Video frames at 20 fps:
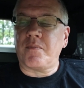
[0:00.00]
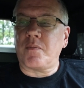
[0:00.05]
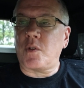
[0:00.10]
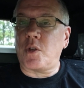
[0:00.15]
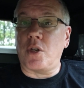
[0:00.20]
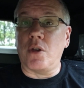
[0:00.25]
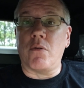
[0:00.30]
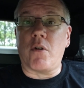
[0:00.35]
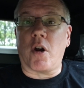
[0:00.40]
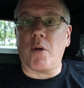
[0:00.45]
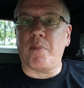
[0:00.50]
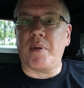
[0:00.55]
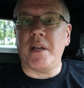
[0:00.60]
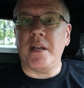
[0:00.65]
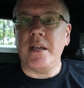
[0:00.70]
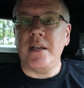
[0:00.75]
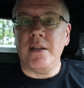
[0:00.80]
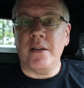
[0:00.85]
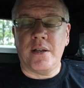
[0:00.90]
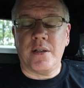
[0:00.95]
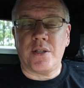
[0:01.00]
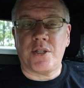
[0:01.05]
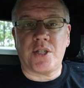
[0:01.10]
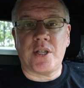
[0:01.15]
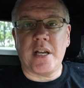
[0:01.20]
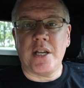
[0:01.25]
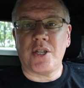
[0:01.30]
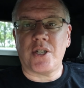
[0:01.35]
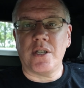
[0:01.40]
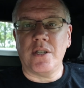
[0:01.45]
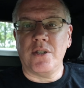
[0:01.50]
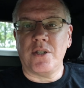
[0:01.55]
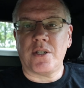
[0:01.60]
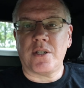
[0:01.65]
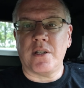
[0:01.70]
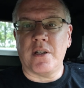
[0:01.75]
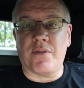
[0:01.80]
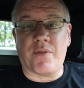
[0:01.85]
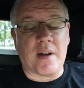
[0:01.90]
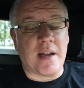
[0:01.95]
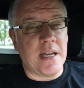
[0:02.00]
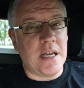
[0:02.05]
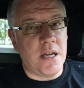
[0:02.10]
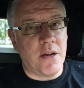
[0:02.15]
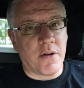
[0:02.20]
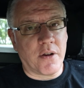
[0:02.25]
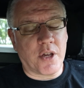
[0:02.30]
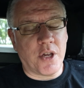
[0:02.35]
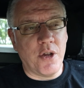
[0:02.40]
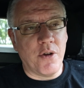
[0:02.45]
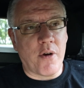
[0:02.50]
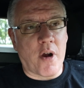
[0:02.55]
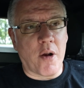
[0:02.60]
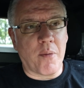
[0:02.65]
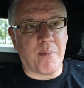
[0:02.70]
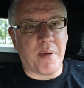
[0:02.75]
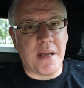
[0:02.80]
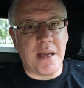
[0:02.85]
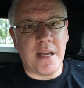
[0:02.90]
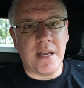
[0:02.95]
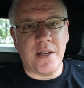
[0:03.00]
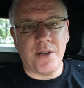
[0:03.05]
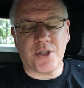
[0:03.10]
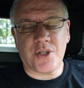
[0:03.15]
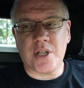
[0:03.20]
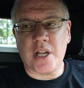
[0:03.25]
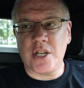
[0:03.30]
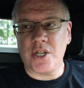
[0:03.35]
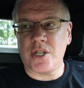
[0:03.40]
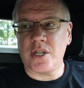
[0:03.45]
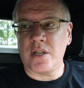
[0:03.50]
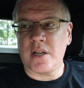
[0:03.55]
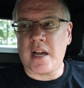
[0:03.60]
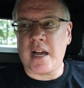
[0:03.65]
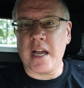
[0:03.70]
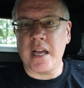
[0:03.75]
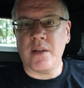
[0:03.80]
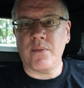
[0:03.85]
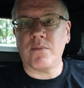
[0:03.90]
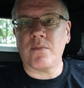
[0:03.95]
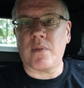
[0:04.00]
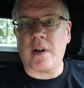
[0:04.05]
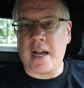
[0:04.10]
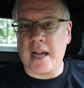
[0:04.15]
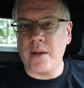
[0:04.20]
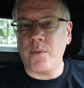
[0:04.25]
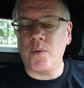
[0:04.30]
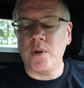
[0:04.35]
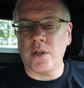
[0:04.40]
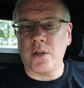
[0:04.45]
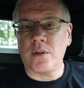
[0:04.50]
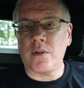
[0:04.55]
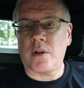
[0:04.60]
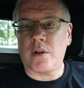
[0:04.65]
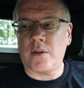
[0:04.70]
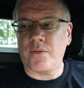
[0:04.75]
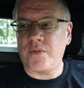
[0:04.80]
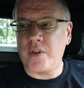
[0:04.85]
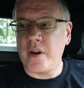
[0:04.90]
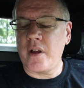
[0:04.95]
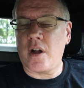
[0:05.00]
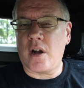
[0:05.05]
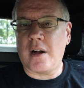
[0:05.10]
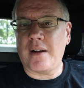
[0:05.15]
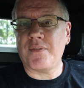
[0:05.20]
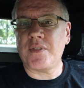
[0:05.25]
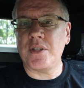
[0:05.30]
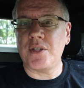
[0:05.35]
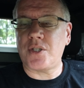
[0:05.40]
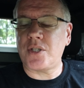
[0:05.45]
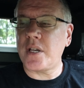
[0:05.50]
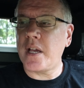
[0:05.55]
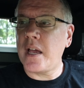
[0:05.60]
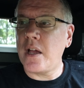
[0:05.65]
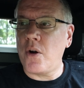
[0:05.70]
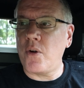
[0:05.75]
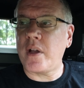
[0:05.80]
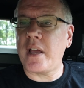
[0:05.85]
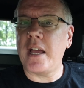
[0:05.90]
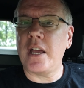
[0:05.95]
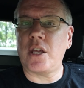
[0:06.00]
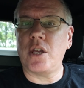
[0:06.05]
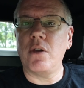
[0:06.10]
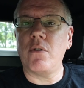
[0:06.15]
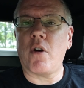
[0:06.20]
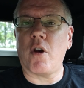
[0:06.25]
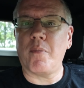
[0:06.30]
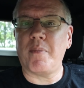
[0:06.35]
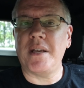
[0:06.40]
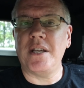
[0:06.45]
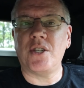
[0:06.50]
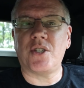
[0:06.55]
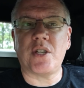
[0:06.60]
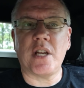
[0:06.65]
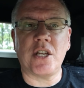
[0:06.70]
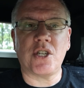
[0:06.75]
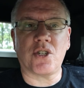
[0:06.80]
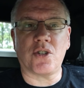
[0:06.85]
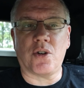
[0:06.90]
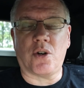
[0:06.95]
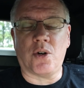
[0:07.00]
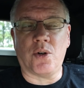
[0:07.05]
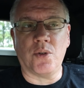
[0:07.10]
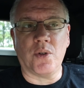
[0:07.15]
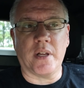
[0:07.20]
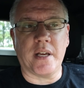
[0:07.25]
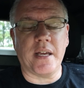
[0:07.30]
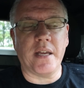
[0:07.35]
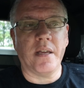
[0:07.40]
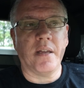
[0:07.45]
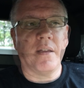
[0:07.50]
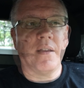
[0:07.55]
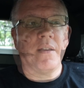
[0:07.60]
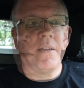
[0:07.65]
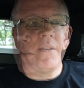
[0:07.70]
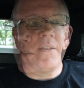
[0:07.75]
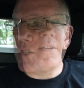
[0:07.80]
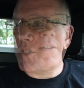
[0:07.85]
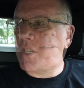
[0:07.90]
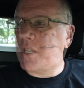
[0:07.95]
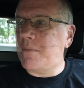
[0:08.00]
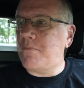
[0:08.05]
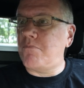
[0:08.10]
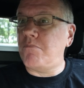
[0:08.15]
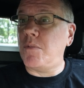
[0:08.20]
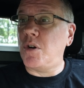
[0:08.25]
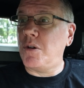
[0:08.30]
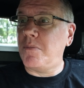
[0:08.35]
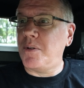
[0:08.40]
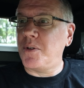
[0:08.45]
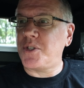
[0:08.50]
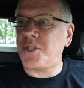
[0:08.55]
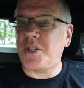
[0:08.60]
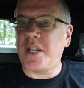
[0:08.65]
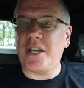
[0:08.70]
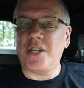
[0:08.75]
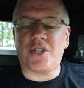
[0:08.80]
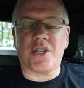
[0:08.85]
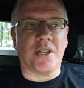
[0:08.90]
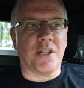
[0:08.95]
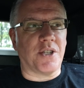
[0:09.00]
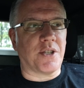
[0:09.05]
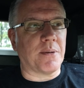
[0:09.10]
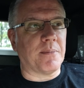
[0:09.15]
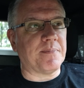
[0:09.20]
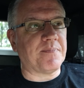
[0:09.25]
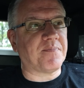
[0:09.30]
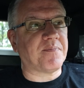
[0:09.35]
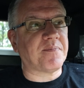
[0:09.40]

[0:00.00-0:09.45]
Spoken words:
QRP stations. If I hear a QRP station, I will very often say, okay, QRP station only. Let's see, mobile stations.